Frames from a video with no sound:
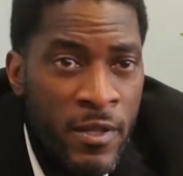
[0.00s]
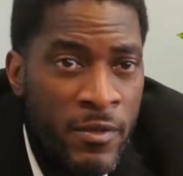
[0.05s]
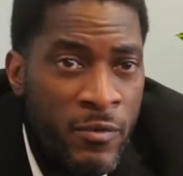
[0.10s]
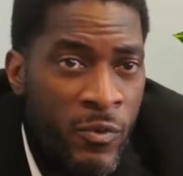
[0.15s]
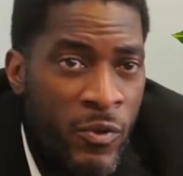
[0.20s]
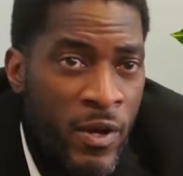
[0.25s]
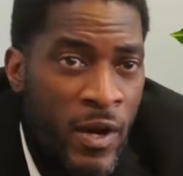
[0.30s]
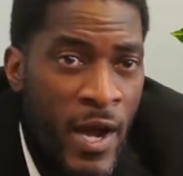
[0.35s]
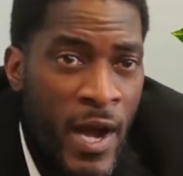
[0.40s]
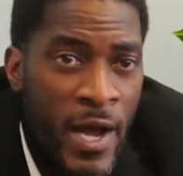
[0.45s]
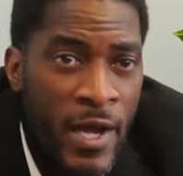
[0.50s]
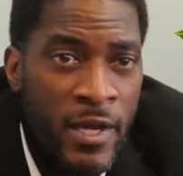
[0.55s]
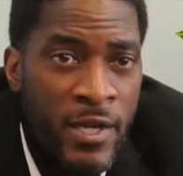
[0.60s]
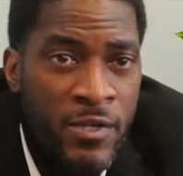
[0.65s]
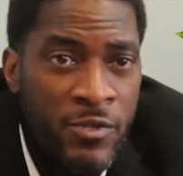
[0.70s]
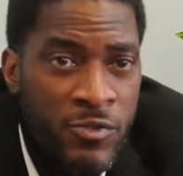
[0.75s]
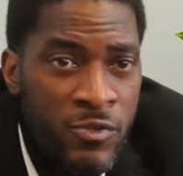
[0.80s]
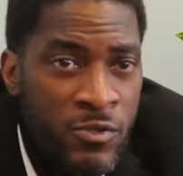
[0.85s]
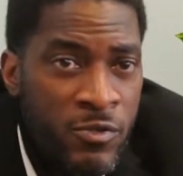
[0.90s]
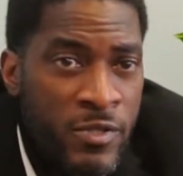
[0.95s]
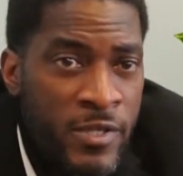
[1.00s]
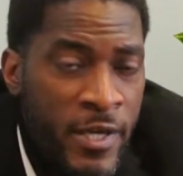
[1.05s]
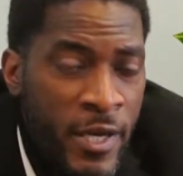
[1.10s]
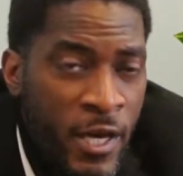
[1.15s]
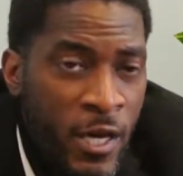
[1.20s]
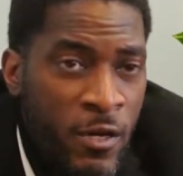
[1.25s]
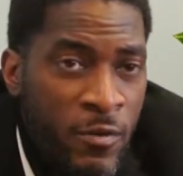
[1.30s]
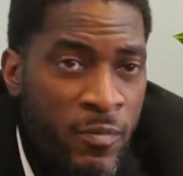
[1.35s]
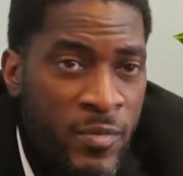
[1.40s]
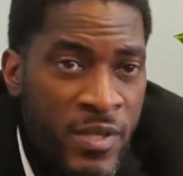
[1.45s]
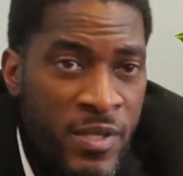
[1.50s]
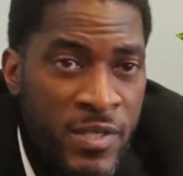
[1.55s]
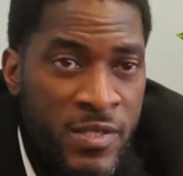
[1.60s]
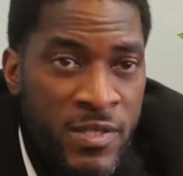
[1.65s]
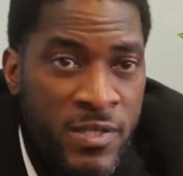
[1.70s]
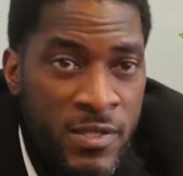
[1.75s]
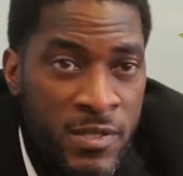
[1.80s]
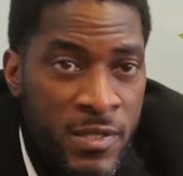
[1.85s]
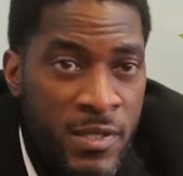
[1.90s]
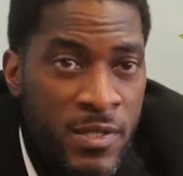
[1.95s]
where I can truly help and
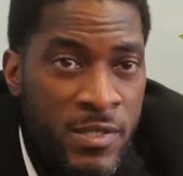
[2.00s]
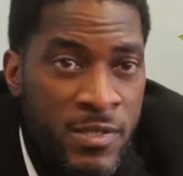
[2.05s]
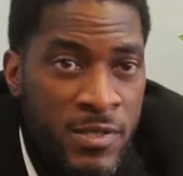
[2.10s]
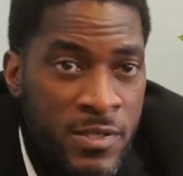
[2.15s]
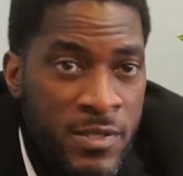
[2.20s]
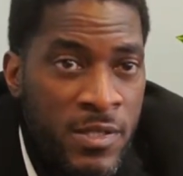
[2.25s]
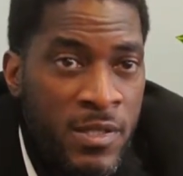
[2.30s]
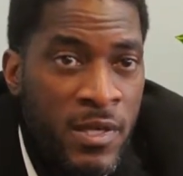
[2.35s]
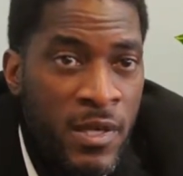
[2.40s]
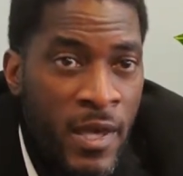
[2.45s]
assist.